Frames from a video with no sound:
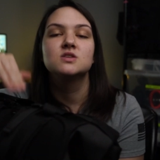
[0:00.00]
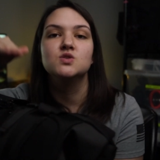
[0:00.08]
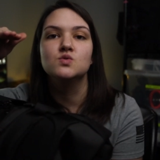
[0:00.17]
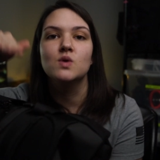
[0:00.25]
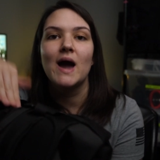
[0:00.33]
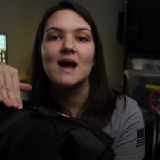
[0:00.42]

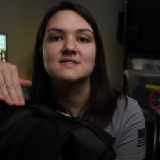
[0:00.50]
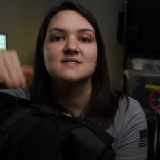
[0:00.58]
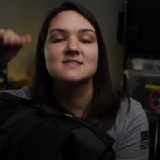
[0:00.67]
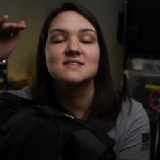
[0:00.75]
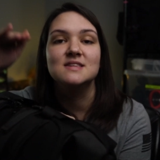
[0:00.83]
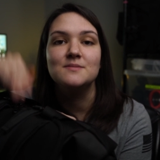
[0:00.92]
to
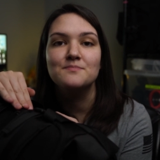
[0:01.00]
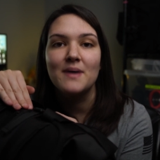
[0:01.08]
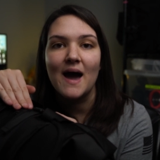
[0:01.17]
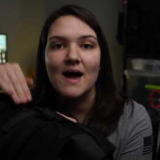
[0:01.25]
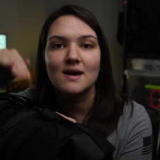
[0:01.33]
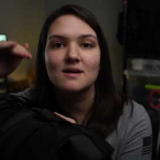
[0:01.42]
access the
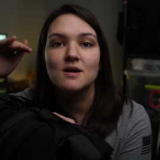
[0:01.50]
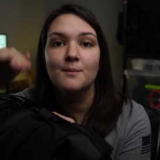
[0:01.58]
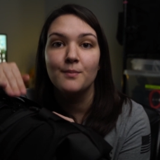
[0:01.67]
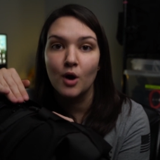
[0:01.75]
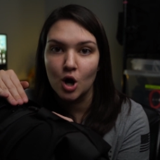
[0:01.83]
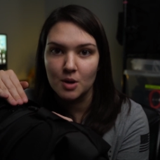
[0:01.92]
back
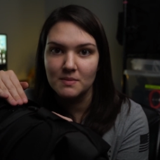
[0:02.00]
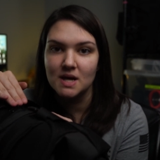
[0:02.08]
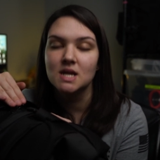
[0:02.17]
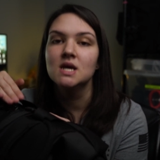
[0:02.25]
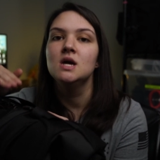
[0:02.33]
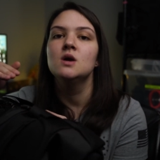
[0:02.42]

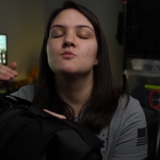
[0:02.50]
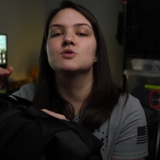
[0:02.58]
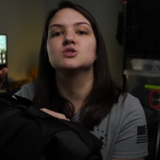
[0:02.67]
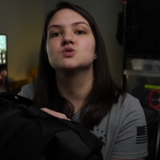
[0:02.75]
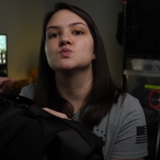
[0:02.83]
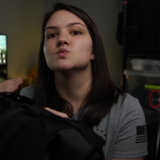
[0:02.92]
compartment,
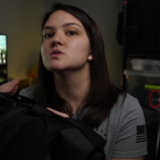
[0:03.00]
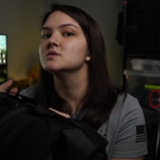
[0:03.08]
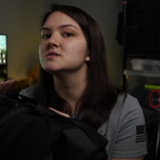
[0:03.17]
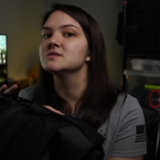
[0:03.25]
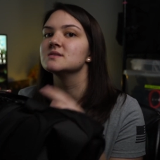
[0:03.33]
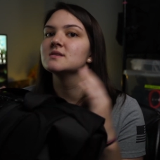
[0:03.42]
which
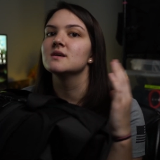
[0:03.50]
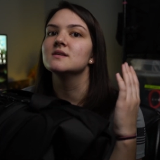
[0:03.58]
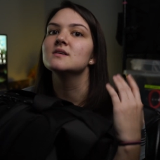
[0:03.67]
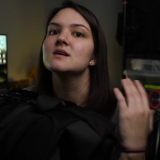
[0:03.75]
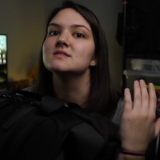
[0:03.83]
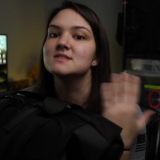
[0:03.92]
was
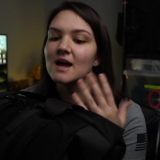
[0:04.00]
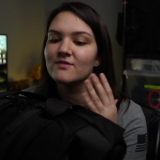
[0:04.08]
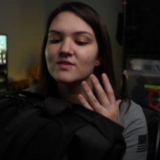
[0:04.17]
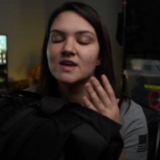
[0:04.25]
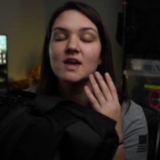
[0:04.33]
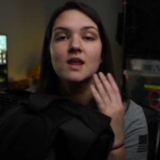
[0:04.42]

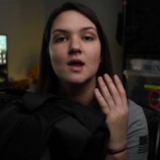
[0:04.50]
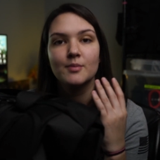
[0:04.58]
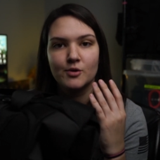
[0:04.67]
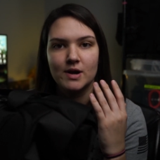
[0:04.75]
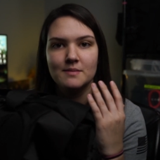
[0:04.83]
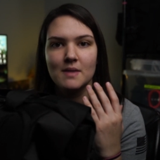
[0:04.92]
definitely an
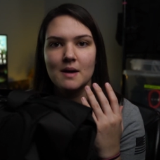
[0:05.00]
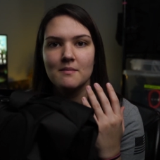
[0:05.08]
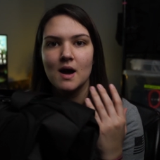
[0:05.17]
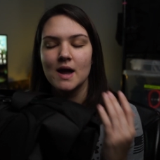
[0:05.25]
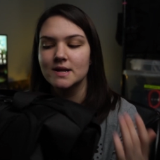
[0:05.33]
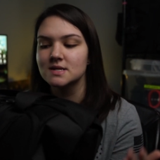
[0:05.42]
upgrade in my
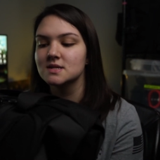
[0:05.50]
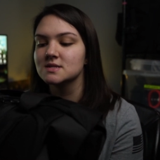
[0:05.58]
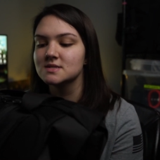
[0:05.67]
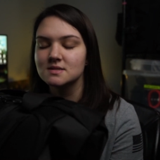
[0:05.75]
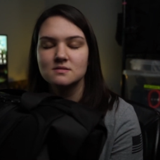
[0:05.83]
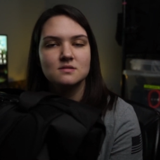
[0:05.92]
mind,
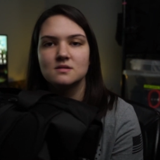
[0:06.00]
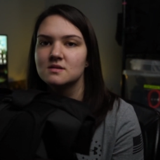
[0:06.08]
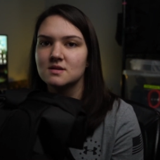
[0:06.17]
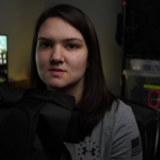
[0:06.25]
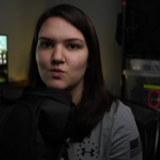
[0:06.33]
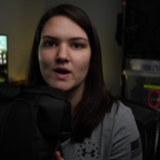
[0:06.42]

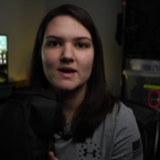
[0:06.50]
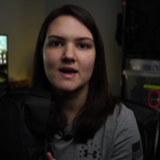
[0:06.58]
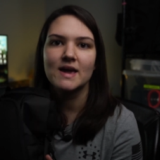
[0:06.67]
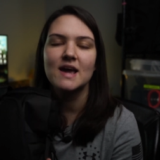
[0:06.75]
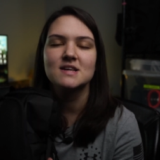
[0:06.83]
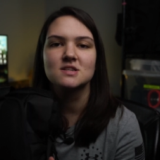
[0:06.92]
because
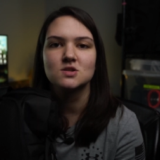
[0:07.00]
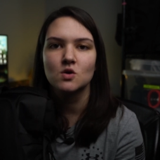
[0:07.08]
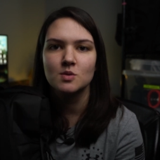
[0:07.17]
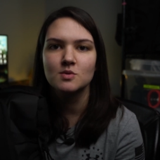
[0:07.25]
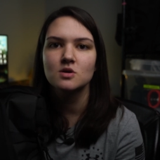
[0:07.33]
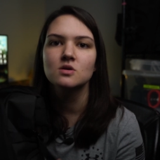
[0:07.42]
YKK is a
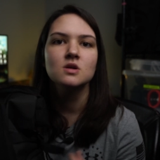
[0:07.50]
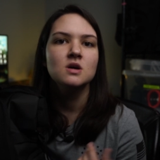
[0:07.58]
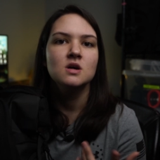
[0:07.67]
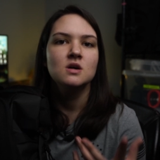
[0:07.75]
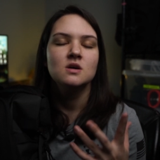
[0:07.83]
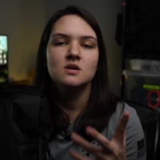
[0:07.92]
notable,
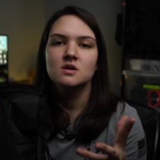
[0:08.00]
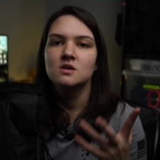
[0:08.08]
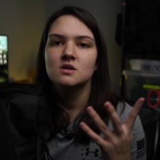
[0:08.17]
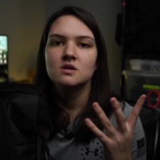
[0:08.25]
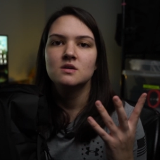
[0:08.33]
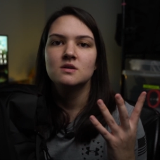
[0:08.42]

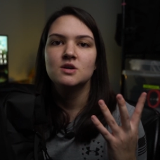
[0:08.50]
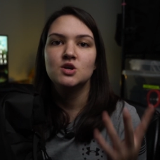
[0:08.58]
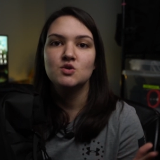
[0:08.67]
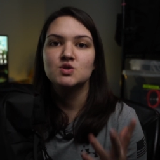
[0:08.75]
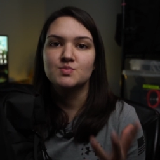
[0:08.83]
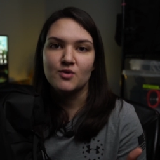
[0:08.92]

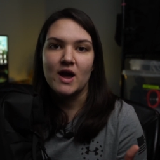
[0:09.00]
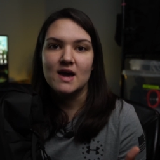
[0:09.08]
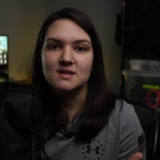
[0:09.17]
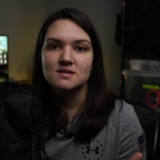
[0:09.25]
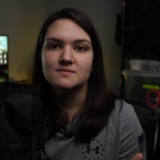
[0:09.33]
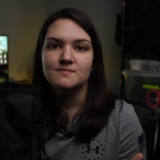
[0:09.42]
huge
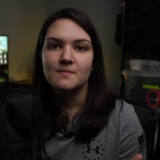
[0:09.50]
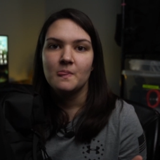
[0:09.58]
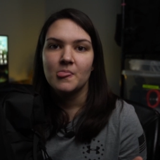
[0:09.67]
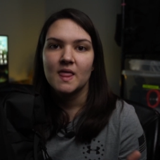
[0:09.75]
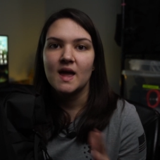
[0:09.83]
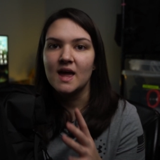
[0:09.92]
brand,
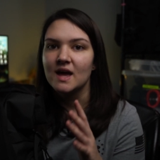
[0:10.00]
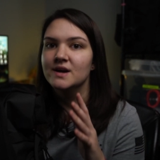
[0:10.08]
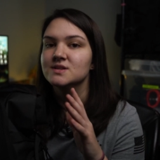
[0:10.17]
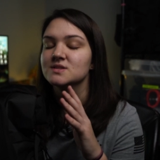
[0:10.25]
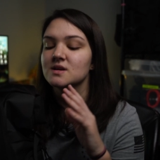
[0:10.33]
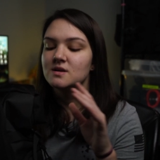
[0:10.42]

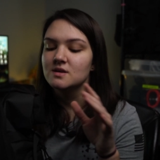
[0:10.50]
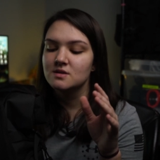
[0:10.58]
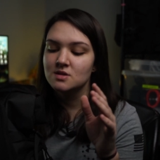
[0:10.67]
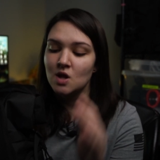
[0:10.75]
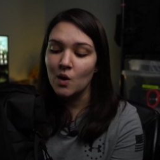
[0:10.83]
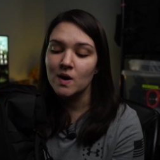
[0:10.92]
and
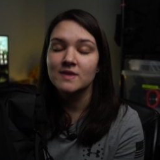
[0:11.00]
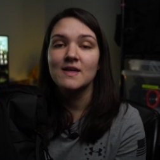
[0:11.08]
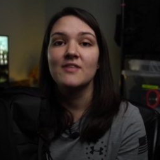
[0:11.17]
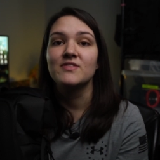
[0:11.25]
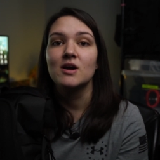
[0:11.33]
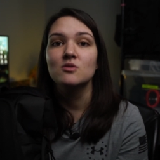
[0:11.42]
knowing
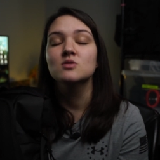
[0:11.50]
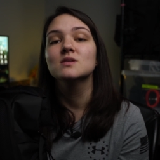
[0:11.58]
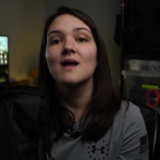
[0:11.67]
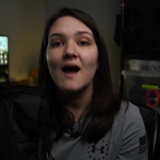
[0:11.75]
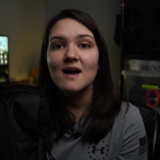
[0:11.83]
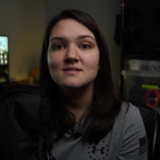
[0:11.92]
that they will
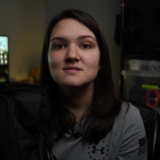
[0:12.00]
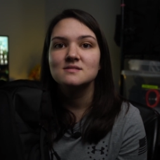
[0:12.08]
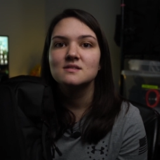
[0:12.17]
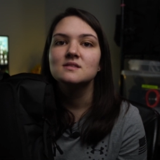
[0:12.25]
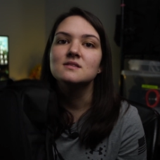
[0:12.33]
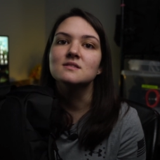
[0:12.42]
last
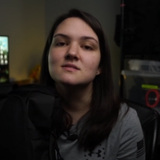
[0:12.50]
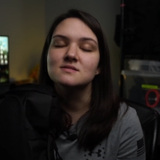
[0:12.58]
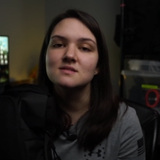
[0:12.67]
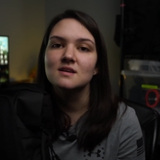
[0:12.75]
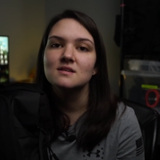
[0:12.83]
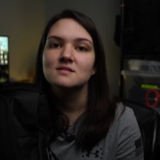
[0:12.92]

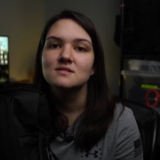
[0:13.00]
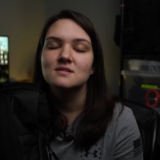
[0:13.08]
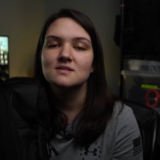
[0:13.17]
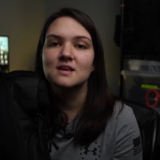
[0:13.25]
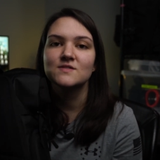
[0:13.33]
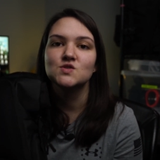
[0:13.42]
gives
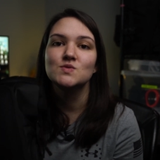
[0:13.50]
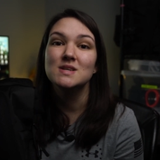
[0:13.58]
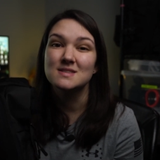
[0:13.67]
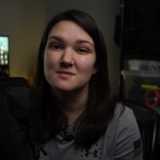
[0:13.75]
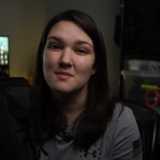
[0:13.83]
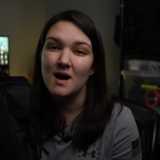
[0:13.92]
you
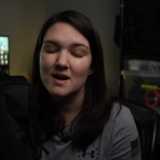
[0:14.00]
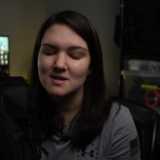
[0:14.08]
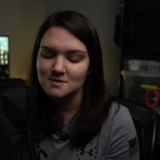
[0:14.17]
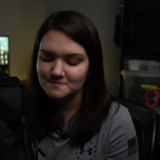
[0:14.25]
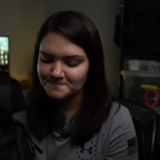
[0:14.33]
ease of mind.